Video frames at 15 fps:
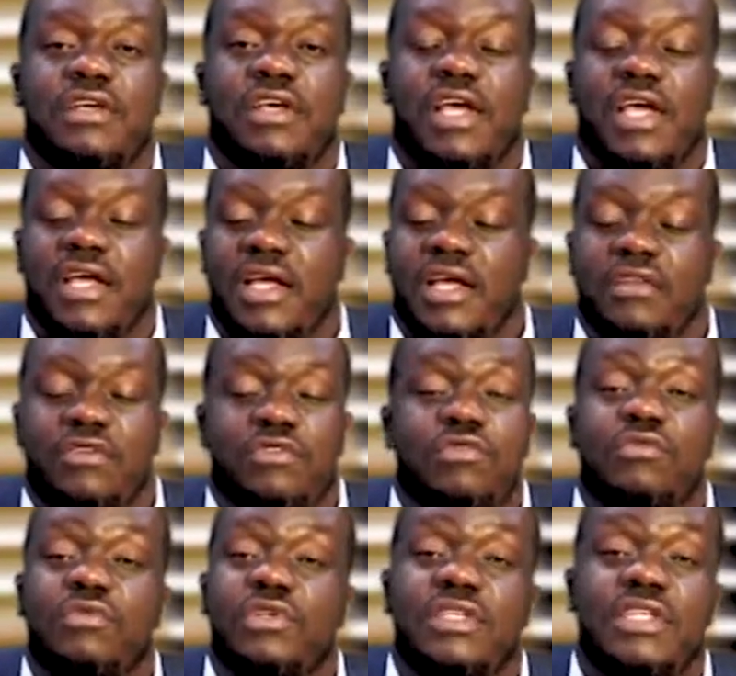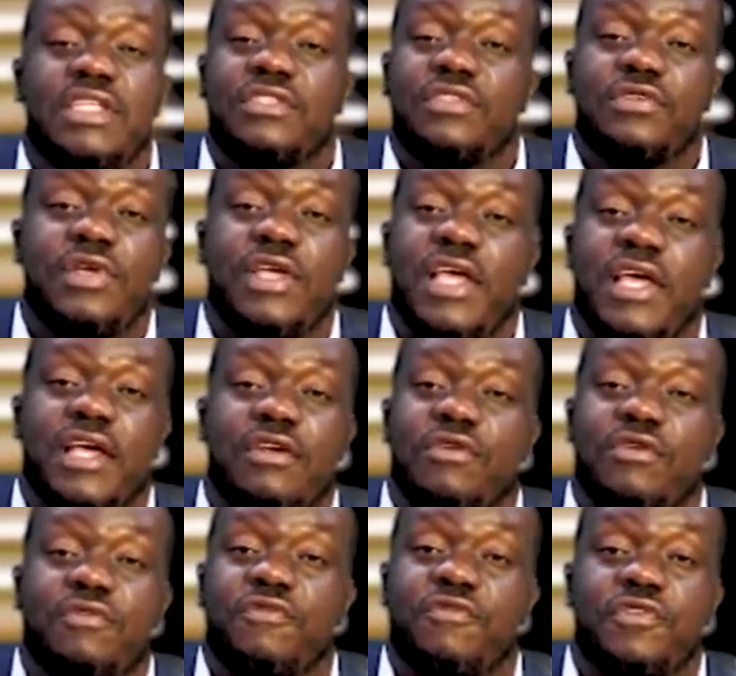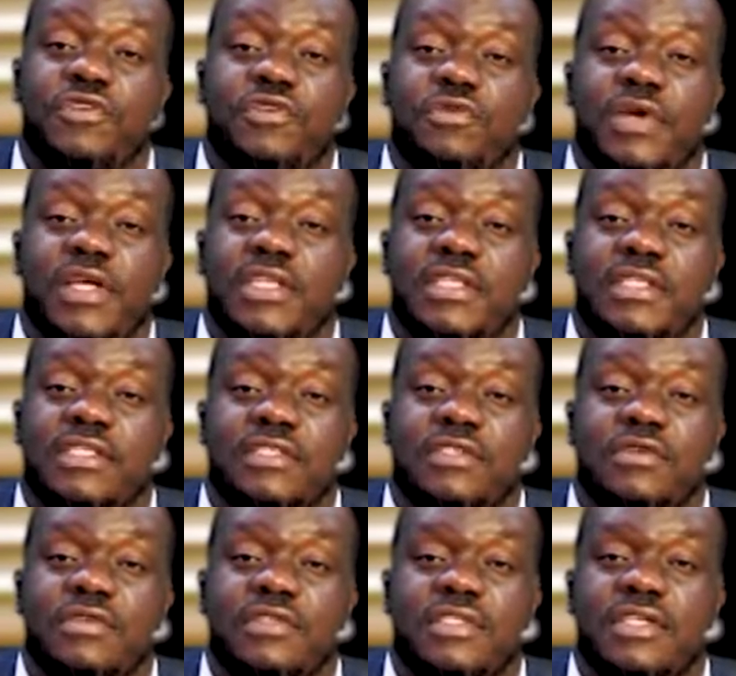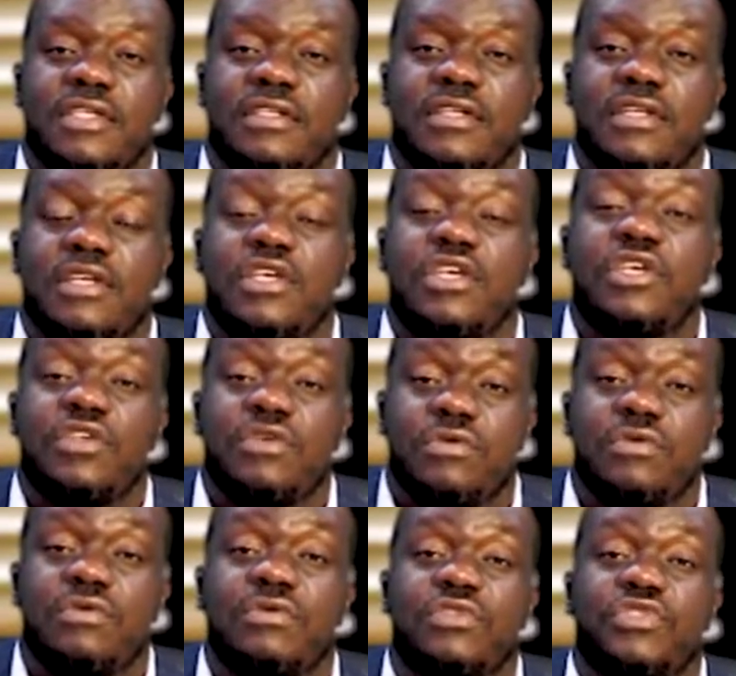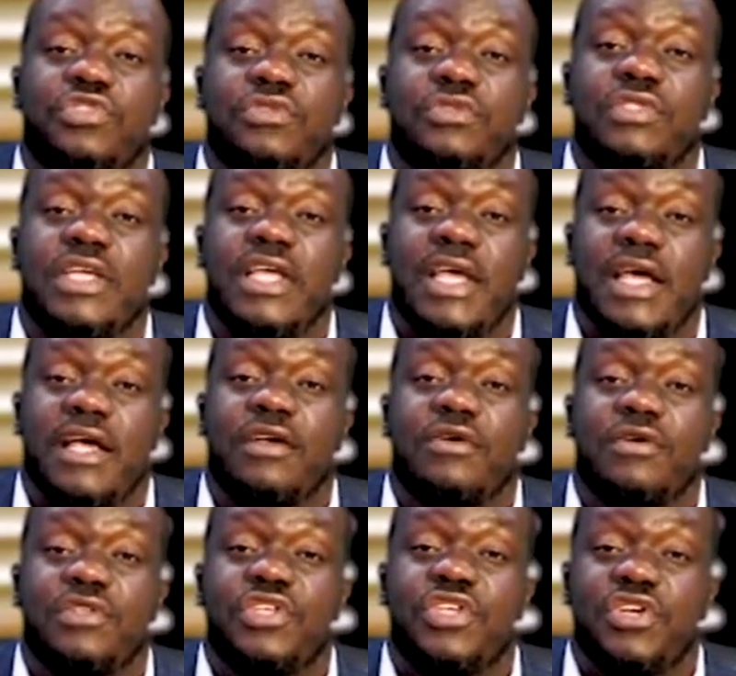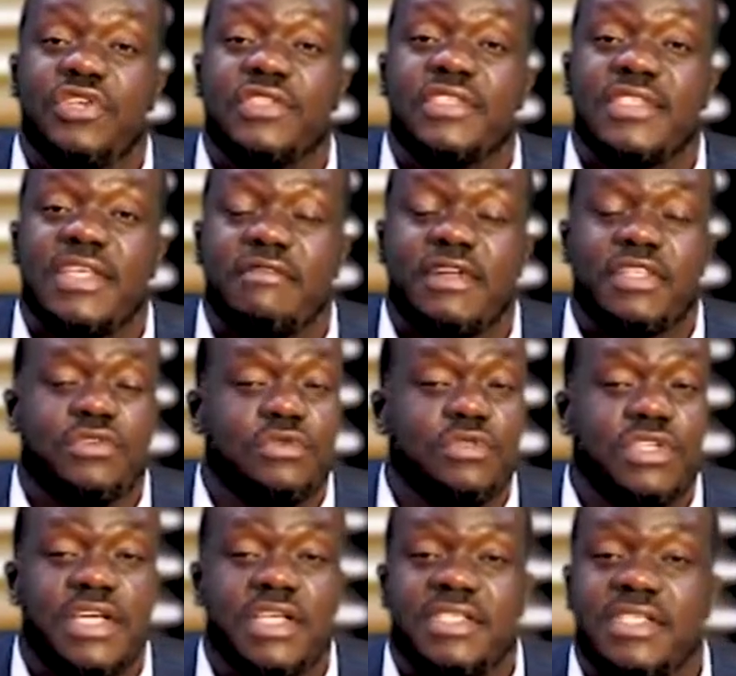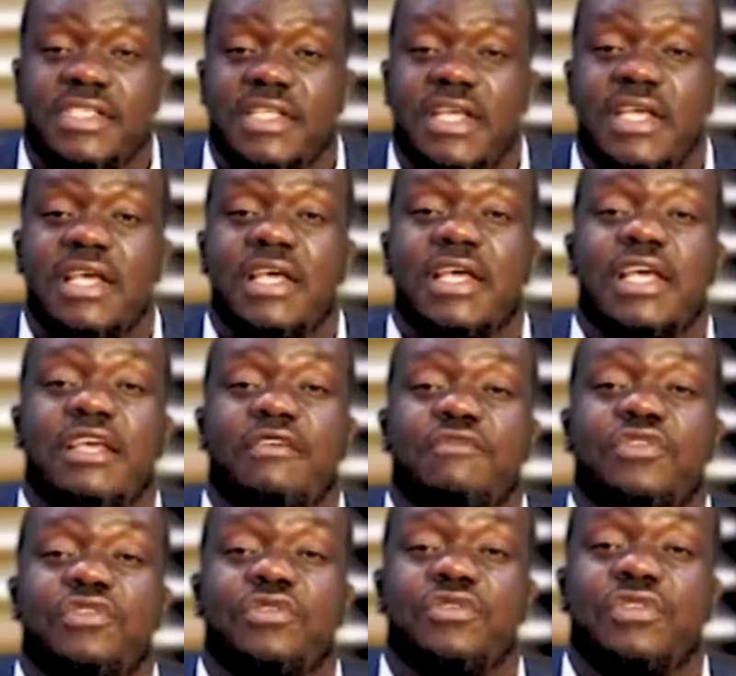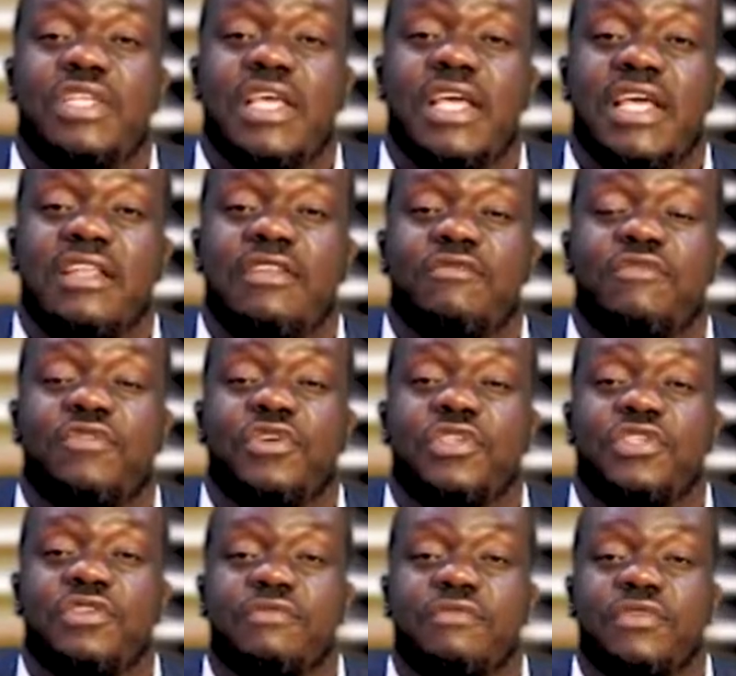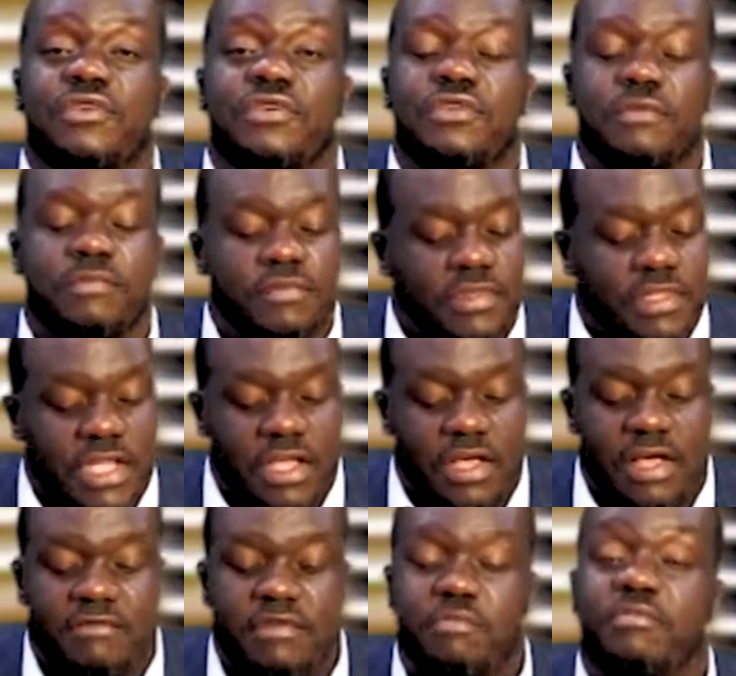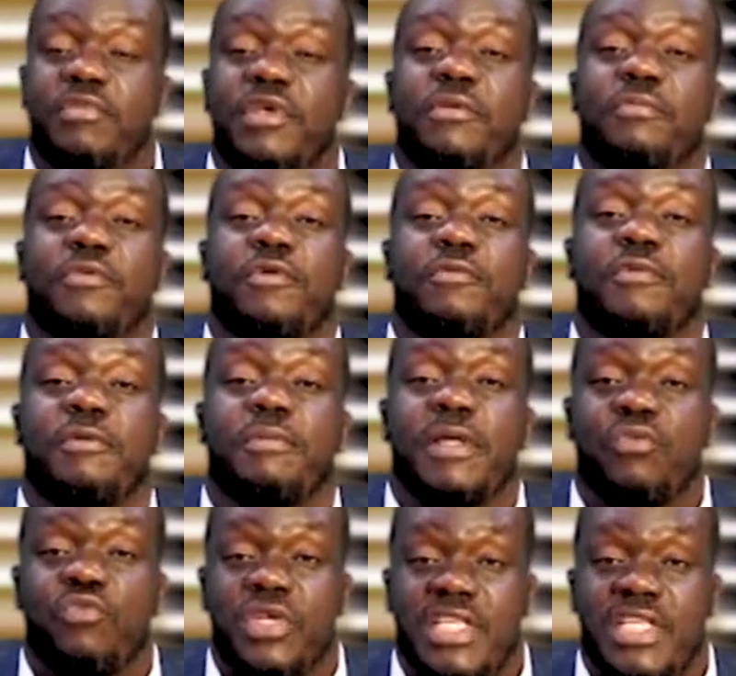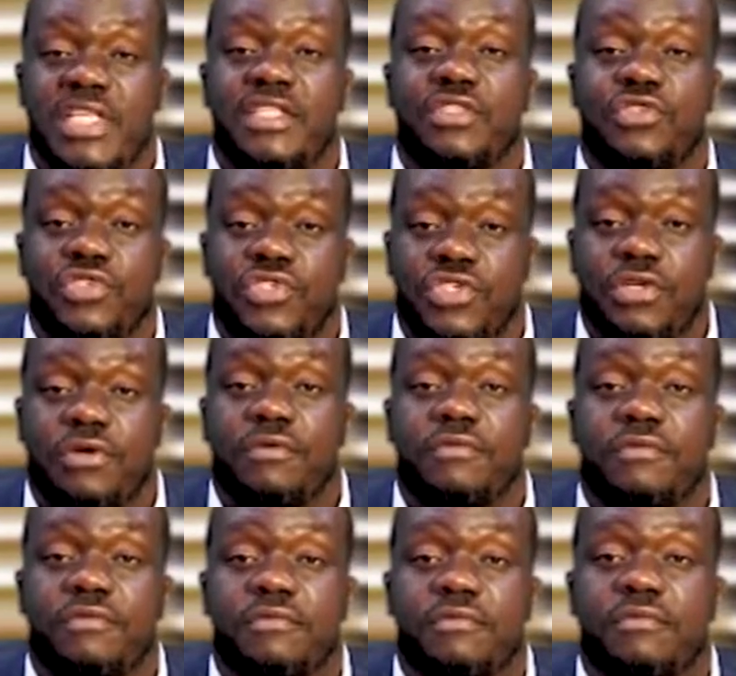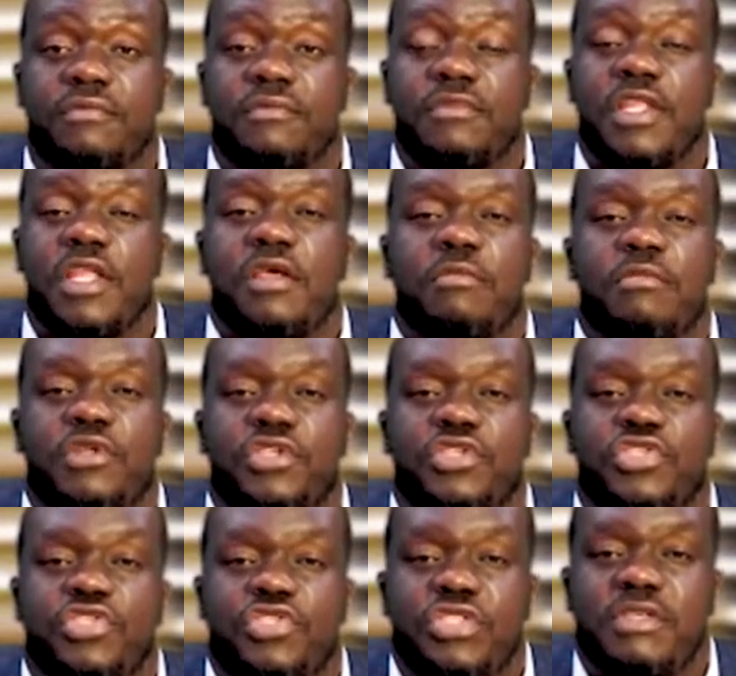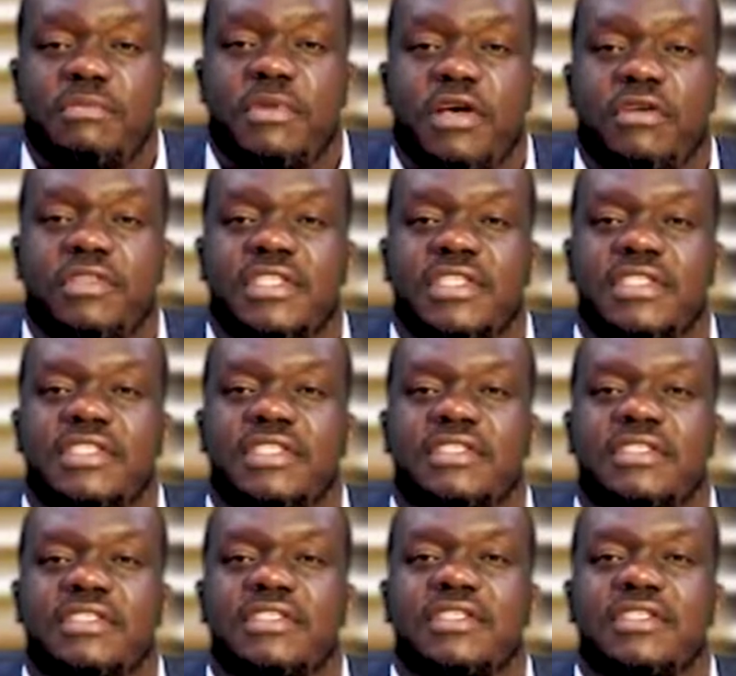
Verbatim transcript: And, and no one needs to hear God for you where this is concerned. You should hear God yourself. I told you yesterday, if you don't hear the voice of God, then you have a big problem that we need to solve. But the truth about it is,